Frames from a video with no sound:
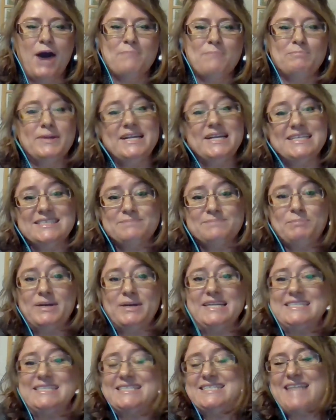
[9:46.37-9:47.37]
but
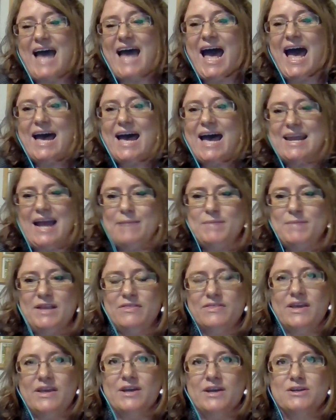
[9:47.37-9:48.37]
it's not. I
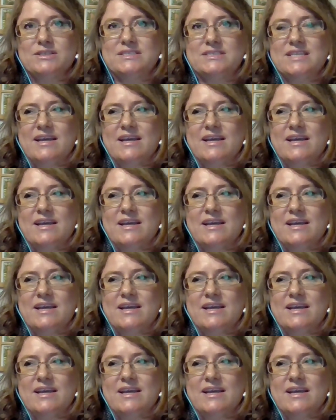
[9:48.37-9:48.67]
mean, there's